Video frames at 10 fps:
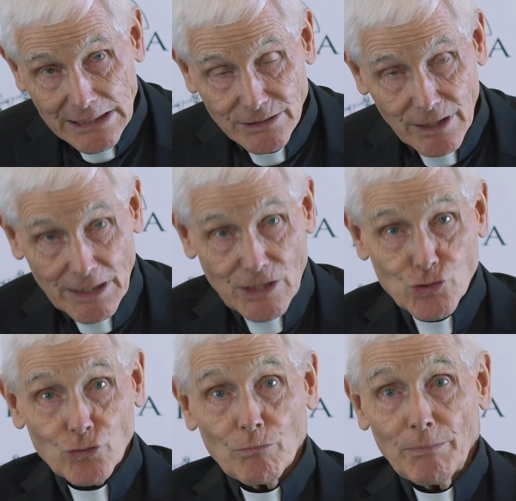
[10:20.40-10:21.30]
So
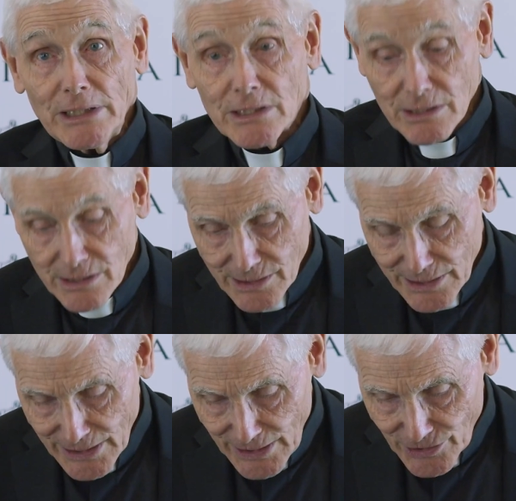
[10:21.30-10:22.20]
that's tremendous.
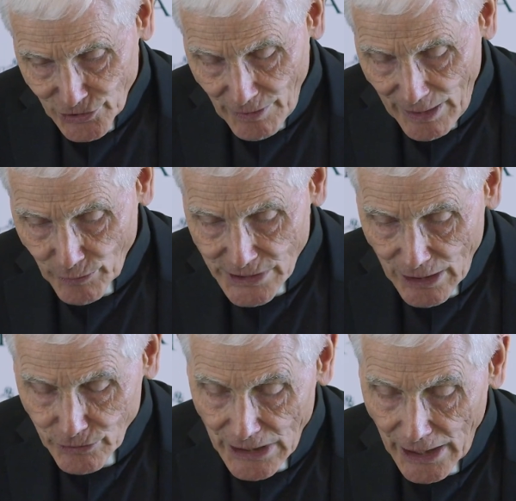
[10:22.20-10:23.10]
So that was
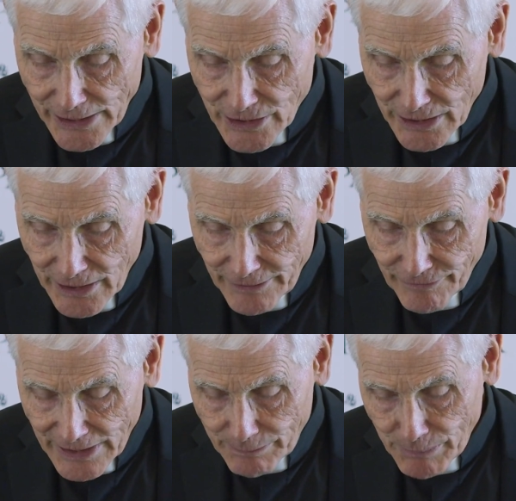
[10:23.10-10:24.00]
how Dying to
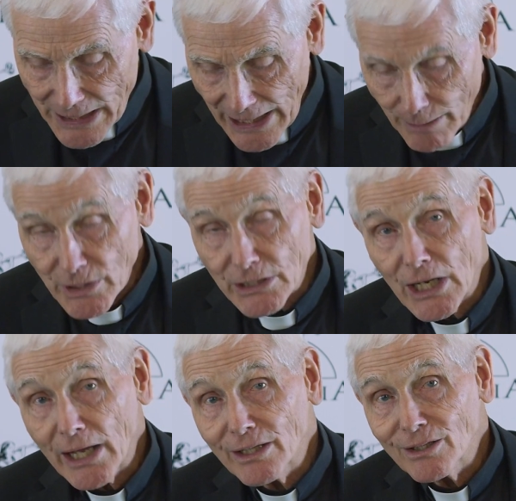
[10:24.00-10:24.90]
Live became the
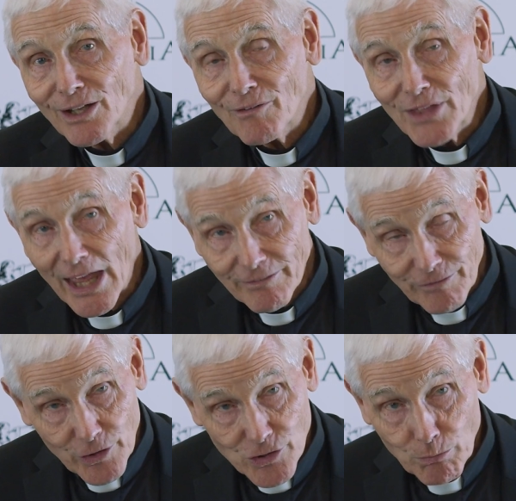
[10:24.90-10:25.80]
title of that
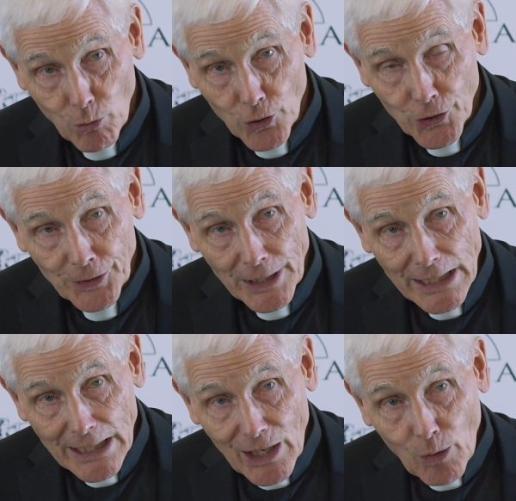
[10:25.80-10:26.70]
first book.
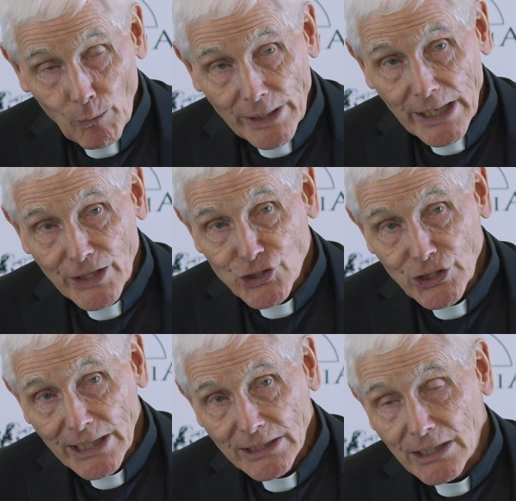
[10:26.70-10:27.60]
When I
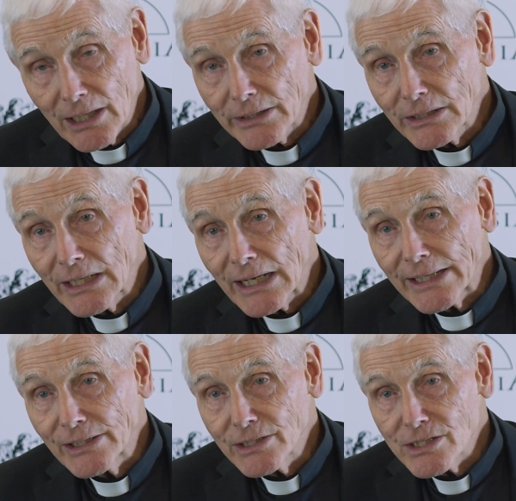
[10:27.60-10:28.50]
checked
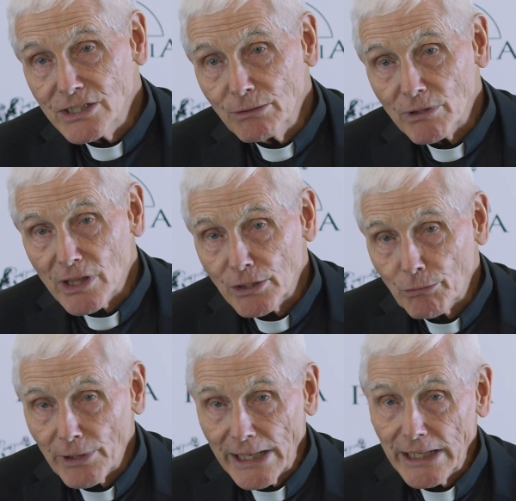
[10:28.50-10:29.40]
online to see whether there
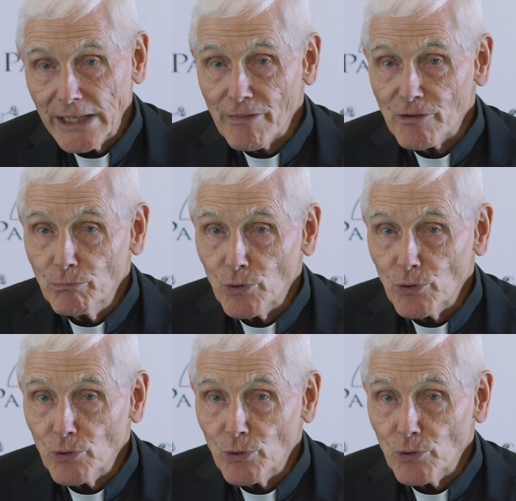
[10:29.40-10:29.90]
were any other